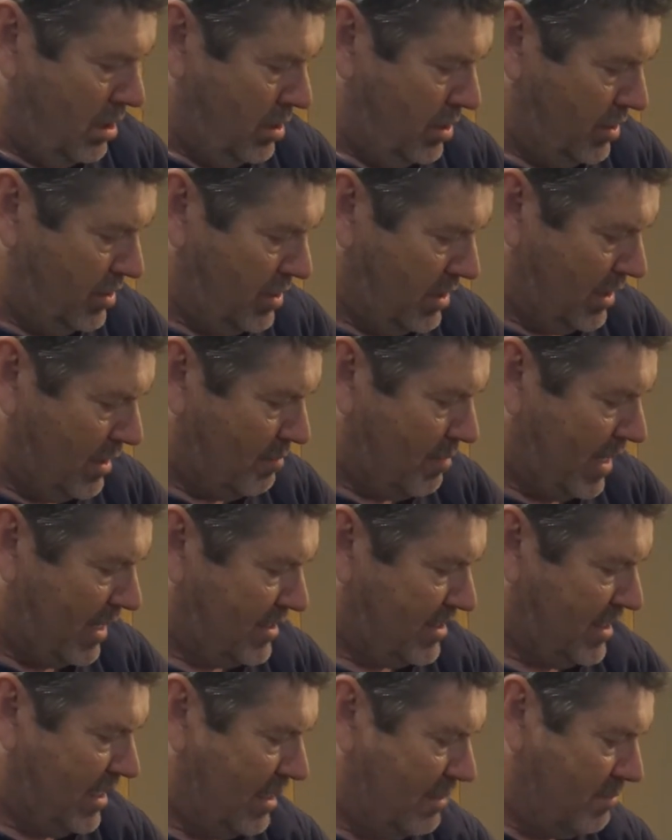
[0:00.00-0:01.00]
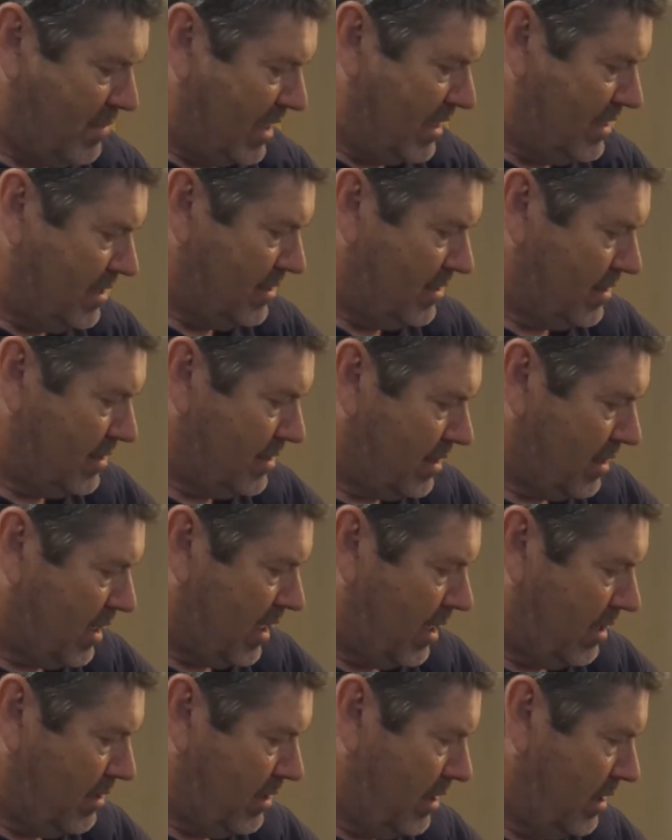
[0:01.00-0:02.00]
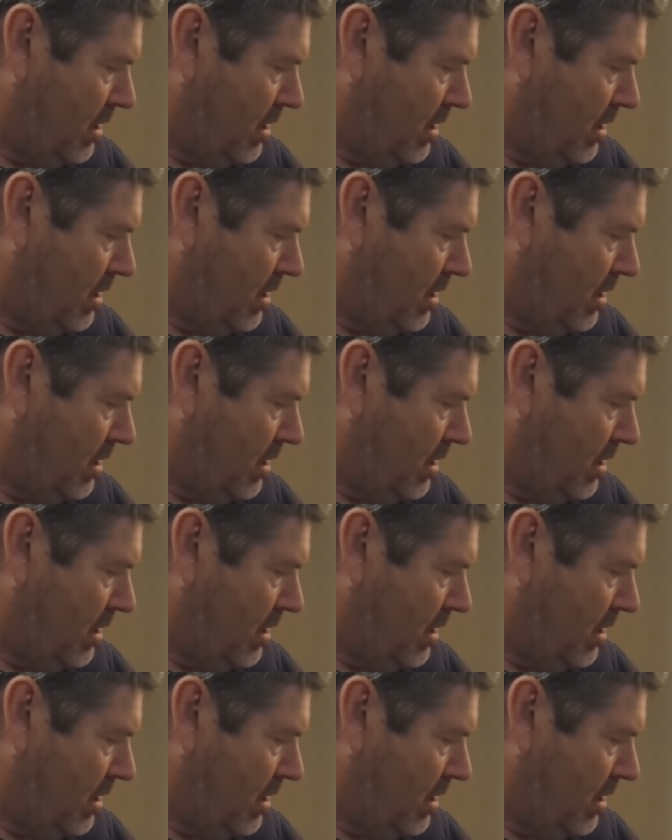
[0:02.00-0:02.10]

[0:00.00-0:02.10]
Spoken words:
usually about 10 metres is the go,